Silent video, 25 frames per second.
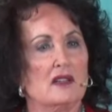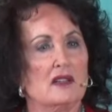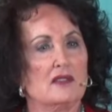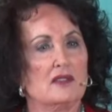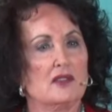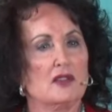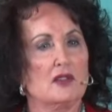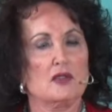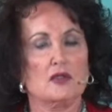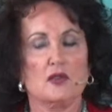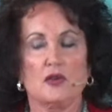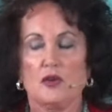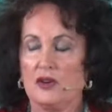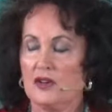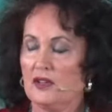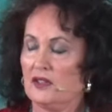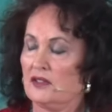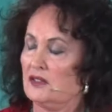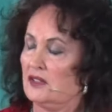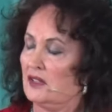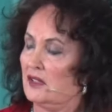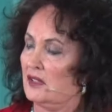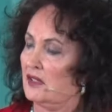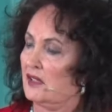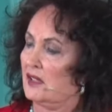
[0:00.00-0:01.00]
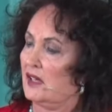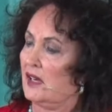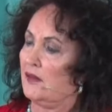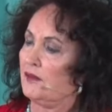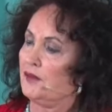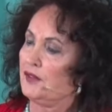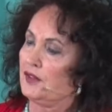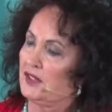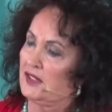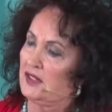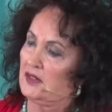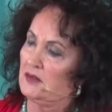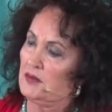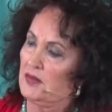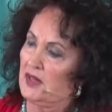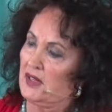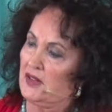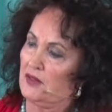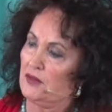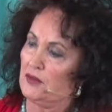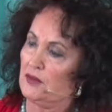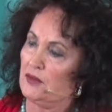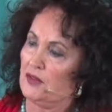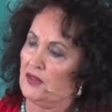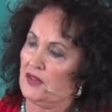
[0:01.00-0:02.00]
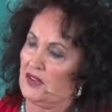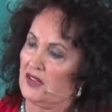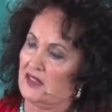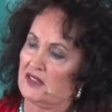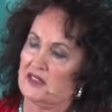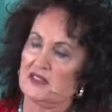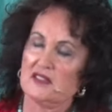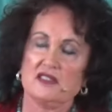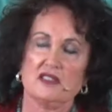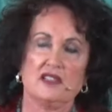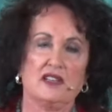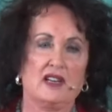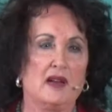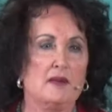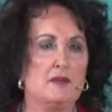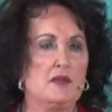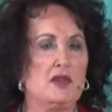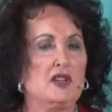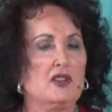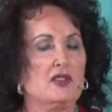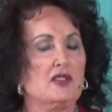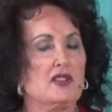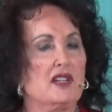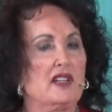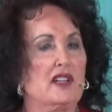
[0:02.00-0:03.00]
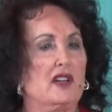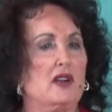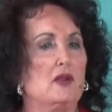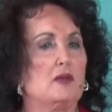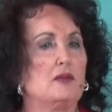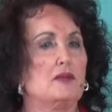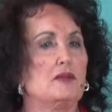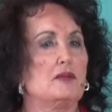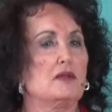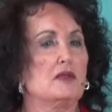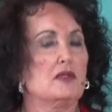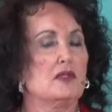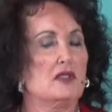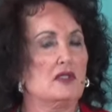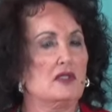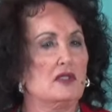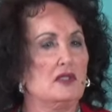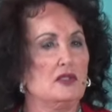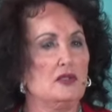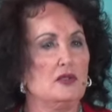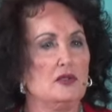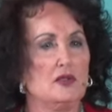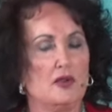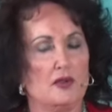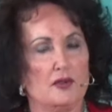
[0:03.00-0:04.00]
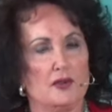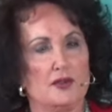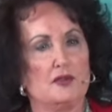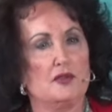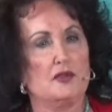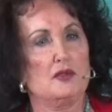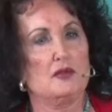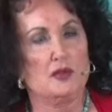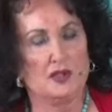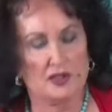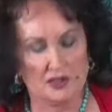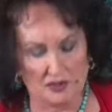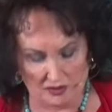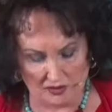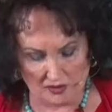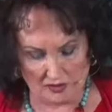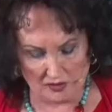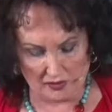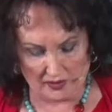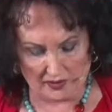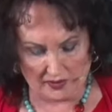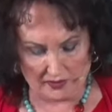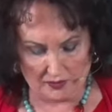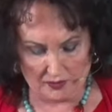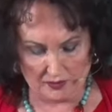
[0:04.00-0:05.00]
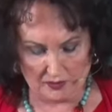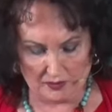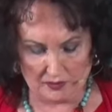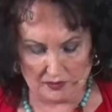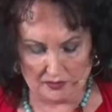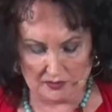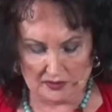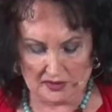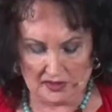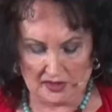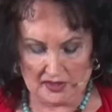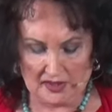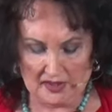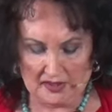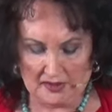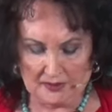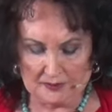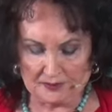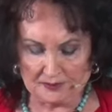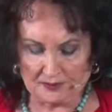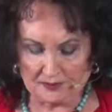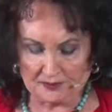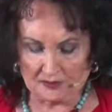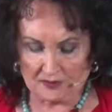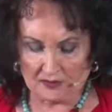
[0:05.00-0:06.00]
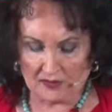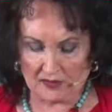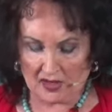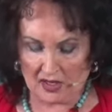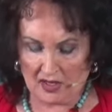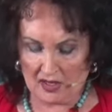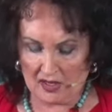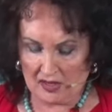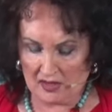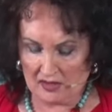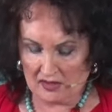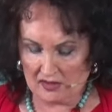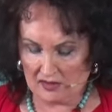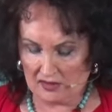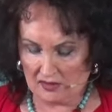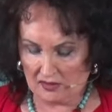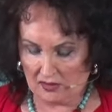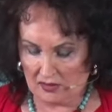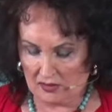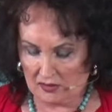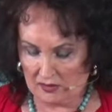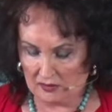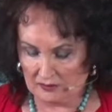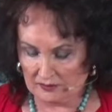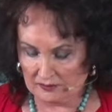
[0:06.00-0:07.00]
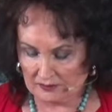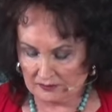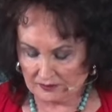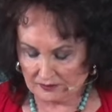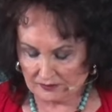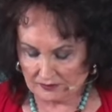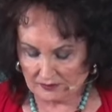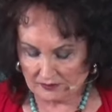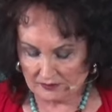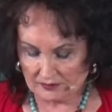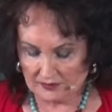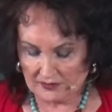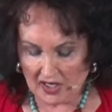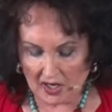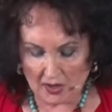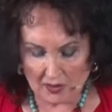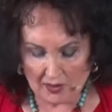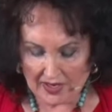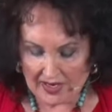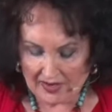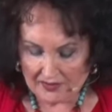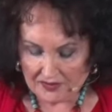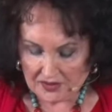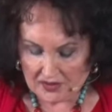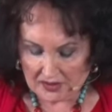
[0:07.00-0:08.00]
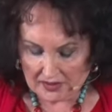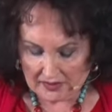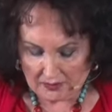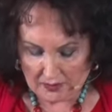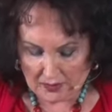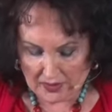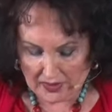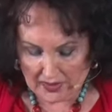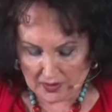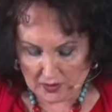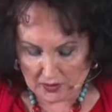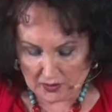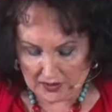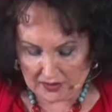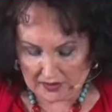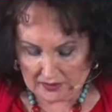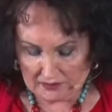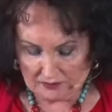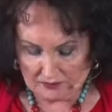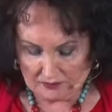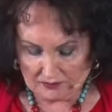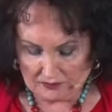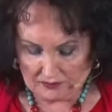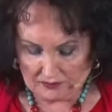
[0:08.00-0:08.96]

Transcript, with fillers: The Lord comforted me through this, and I'm here to help you go through what you're going through. So now I have to live without it.